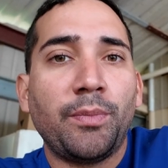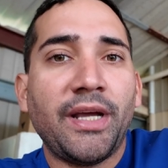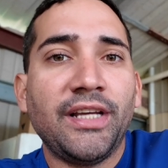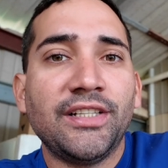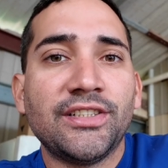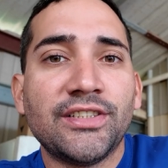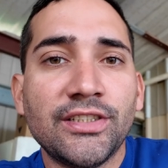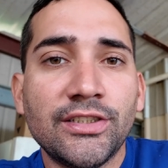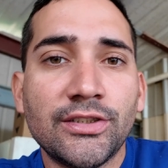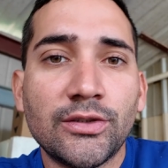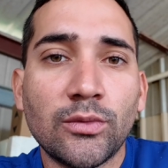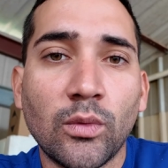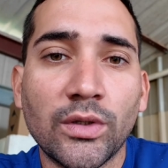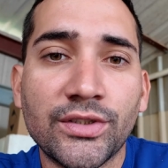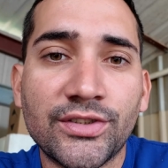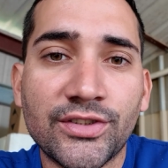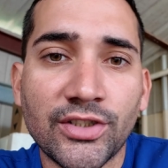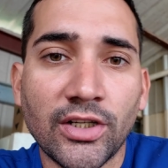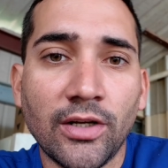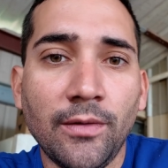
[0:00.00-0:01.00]
basis
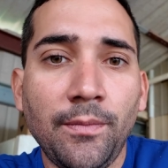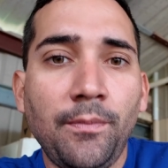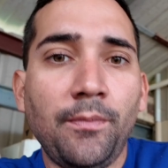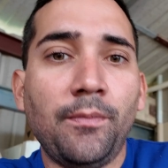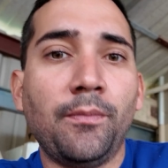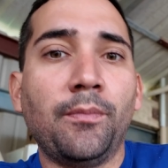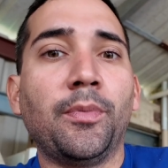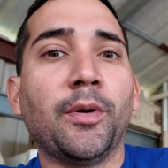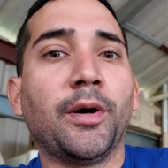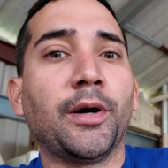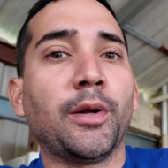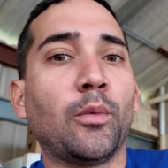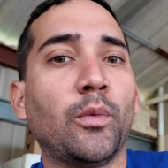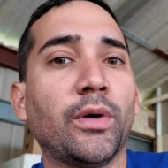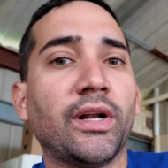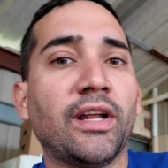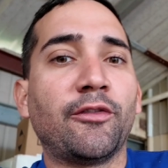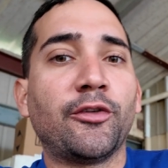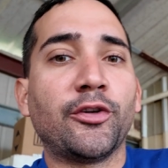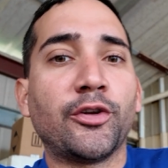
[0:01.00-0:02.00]
what's up. But
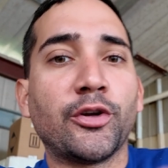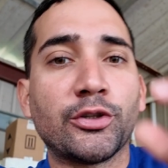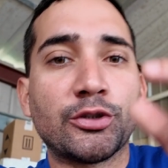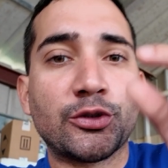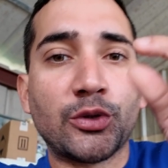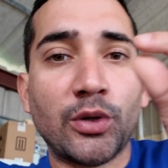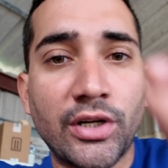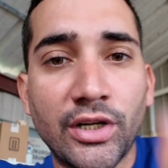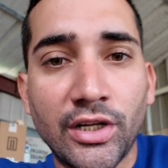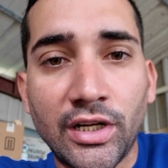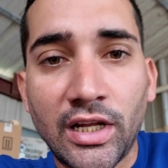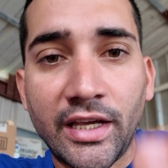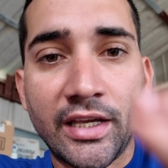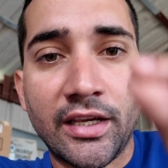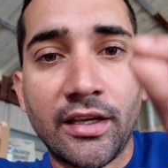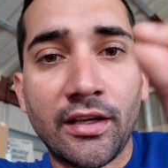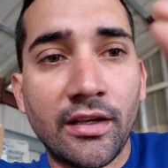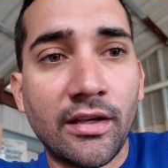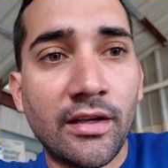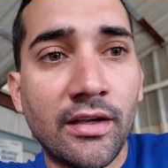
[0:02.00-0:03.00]
whenever you're trying to
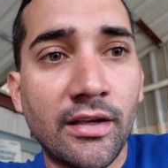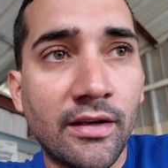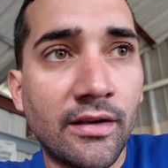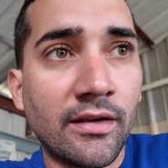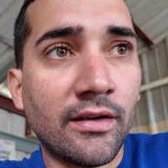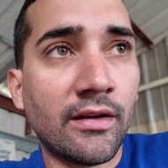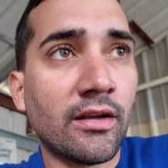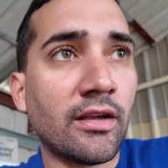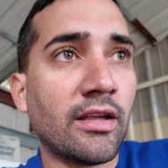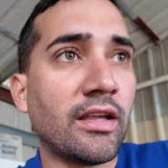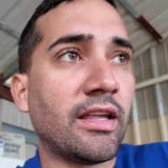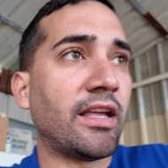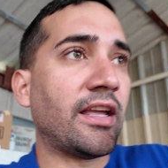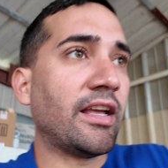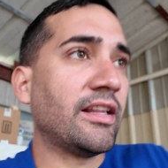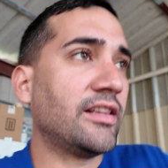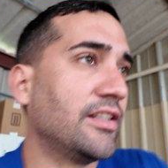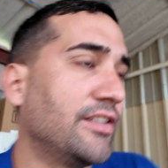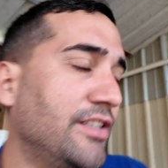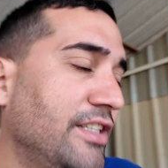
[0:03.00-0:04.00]
like
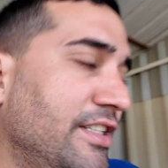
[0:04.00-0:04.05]
get the